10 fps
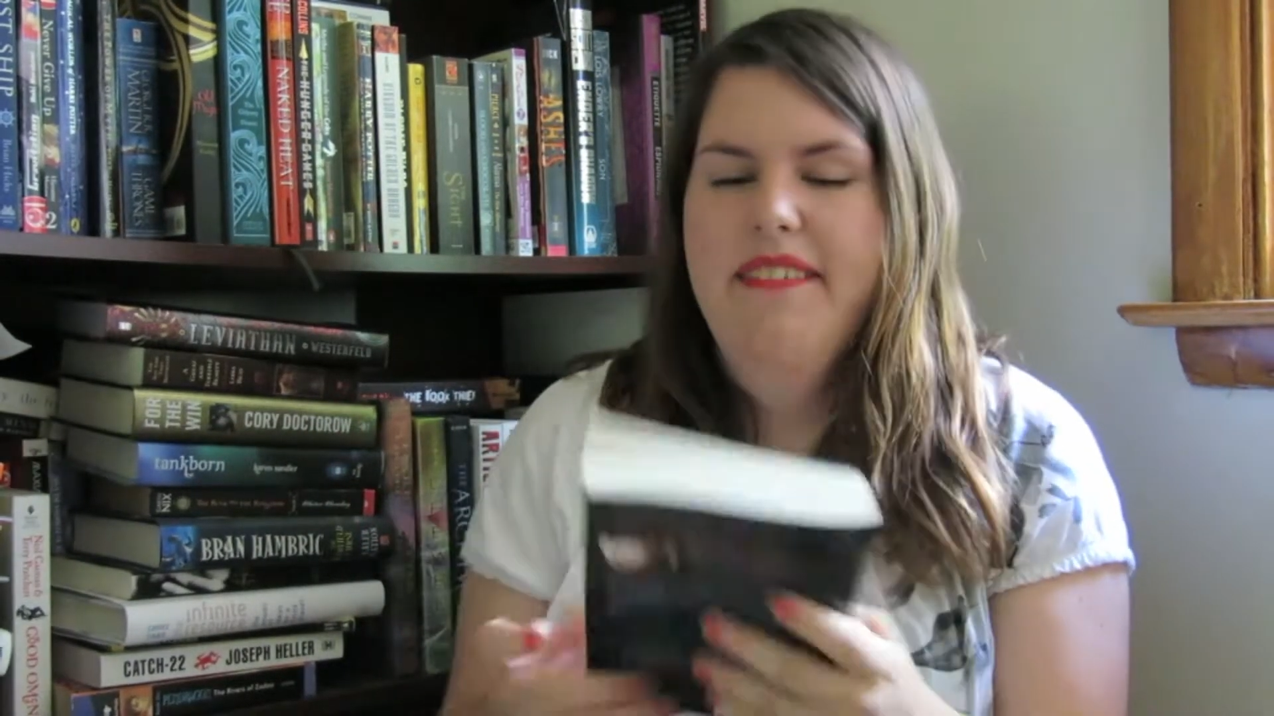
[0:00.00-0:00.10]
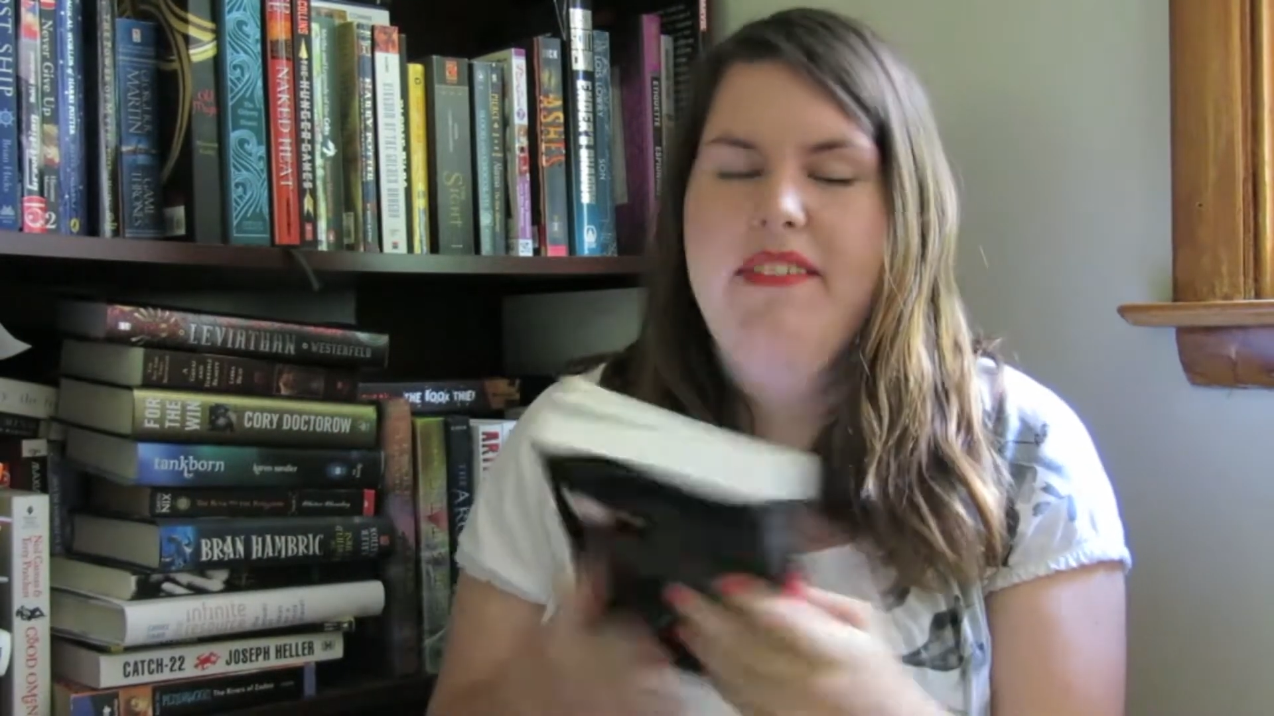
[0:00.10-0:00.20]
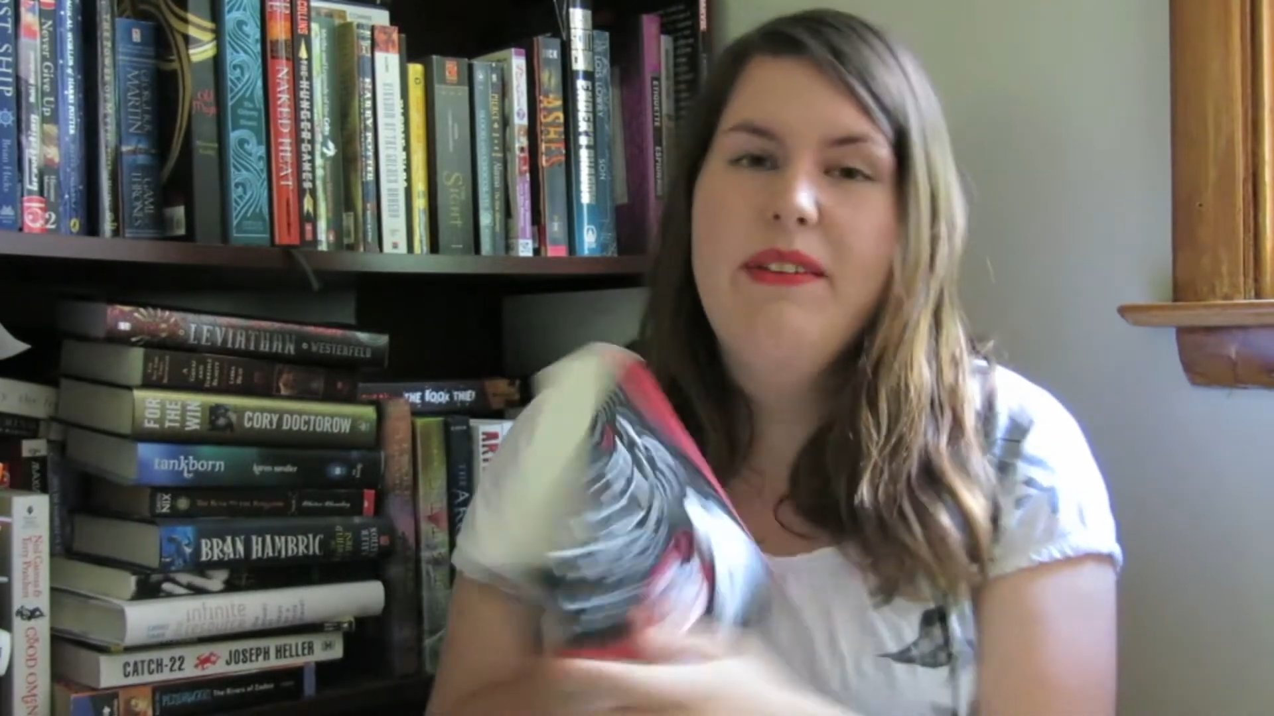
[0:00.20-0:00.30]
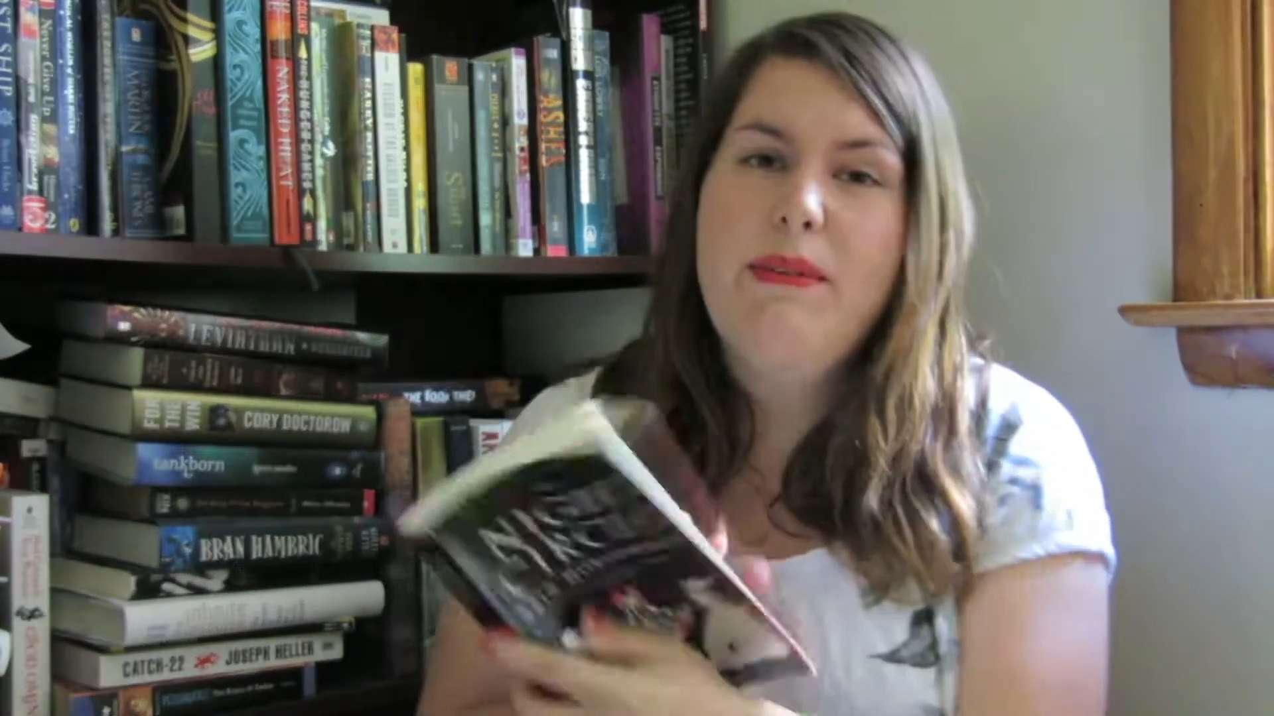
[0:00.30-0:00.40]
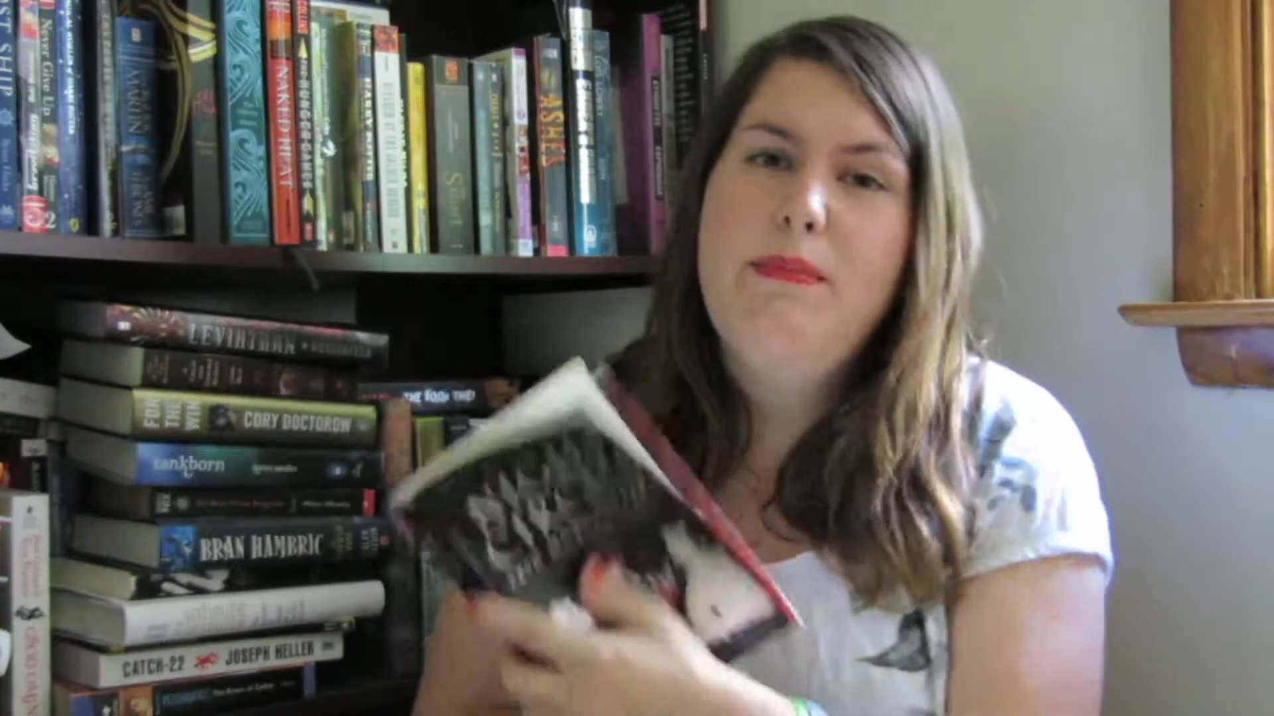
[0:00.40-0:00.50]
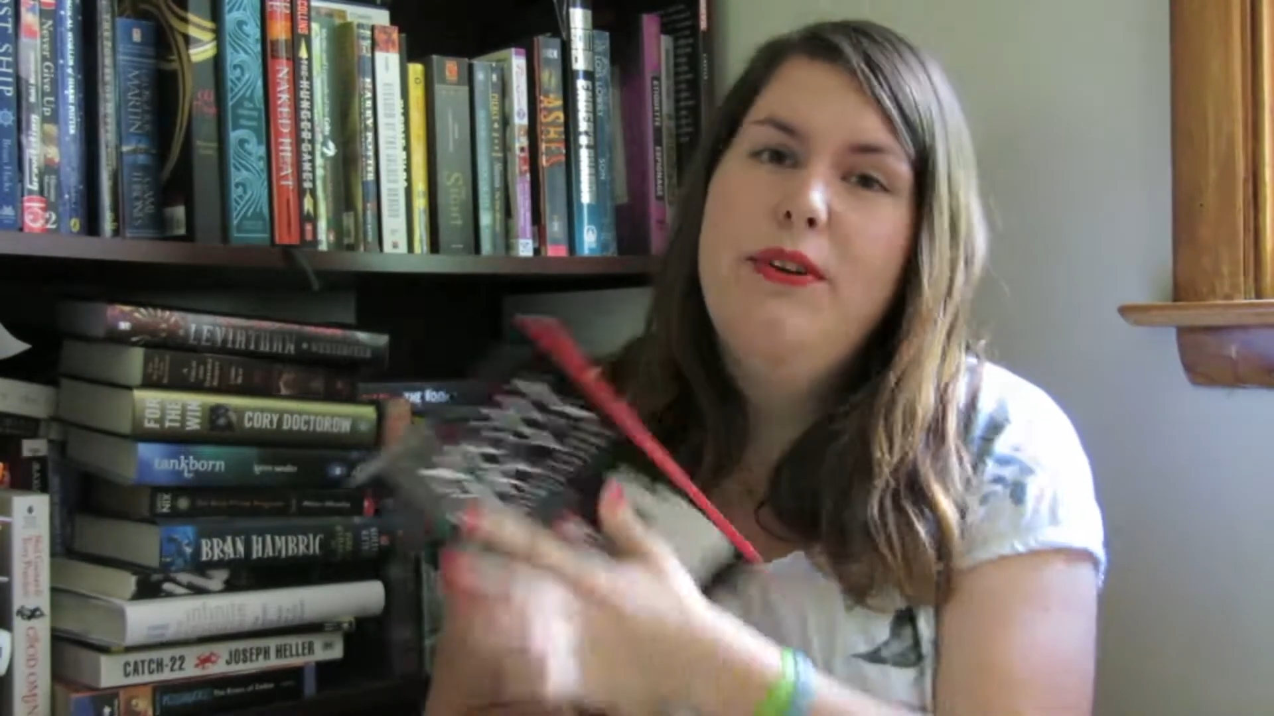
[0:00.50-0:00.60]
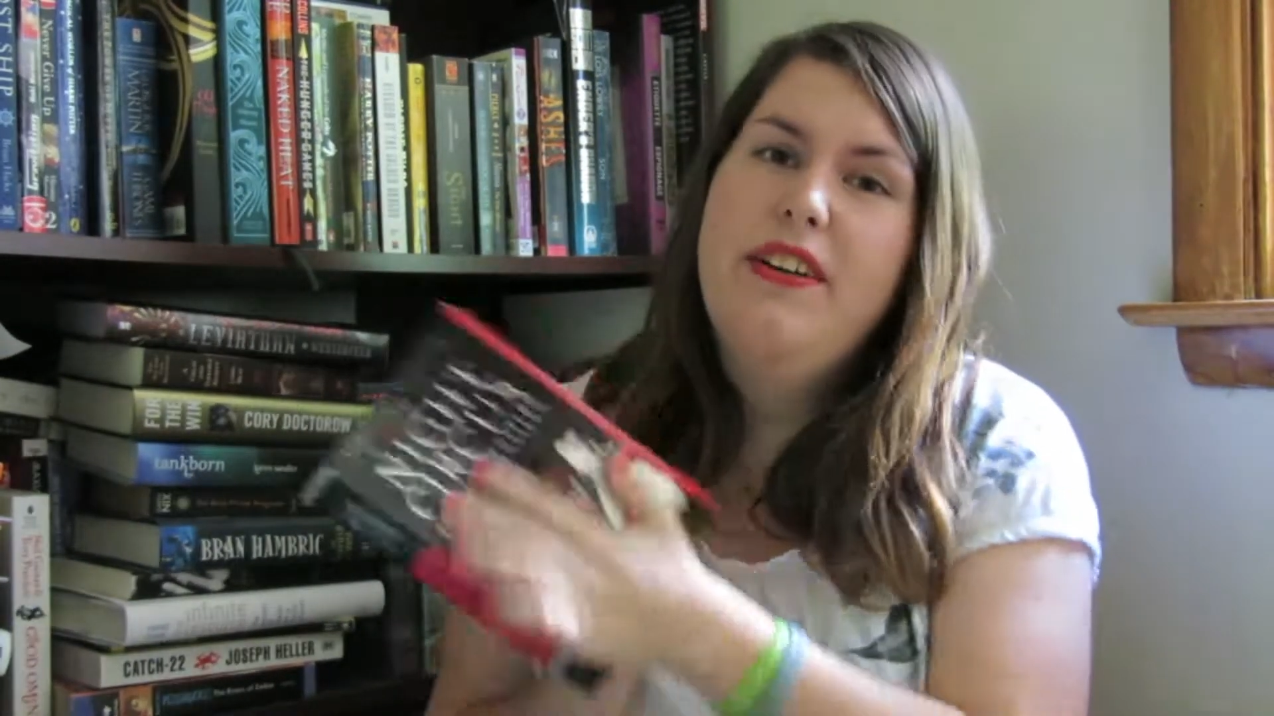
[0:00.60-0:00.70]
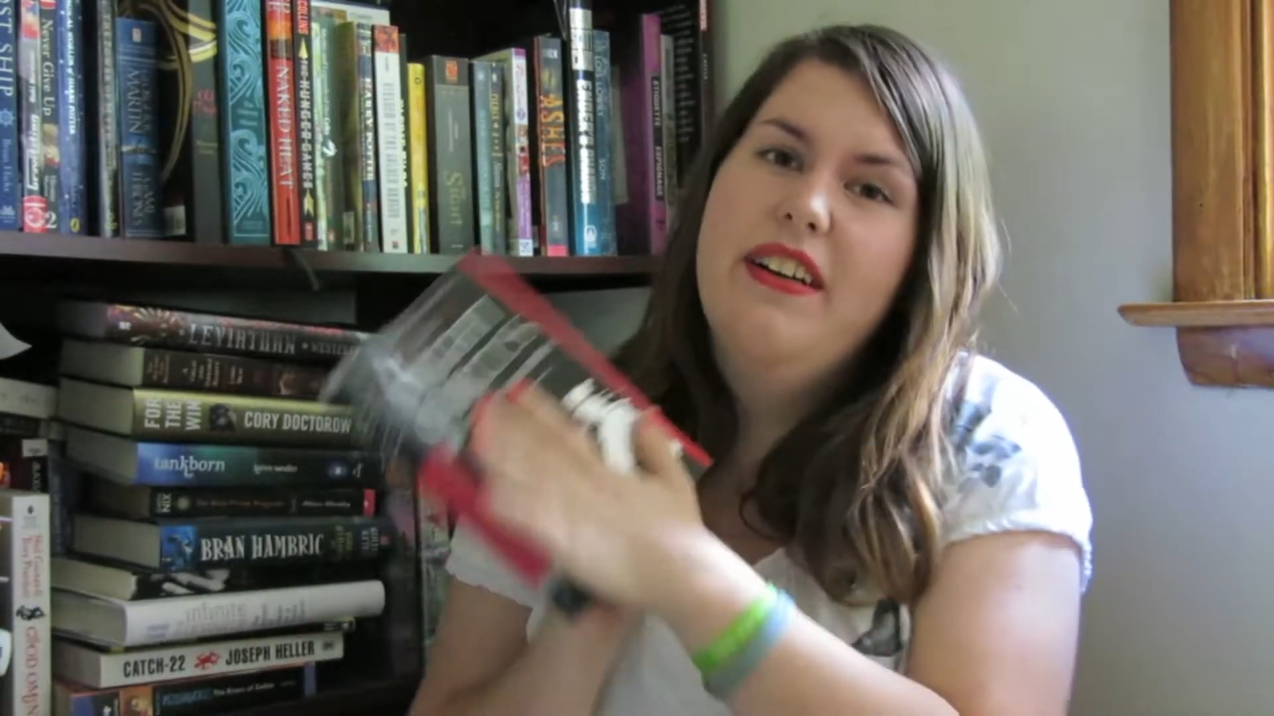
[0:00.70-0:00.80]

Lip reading: Favorite book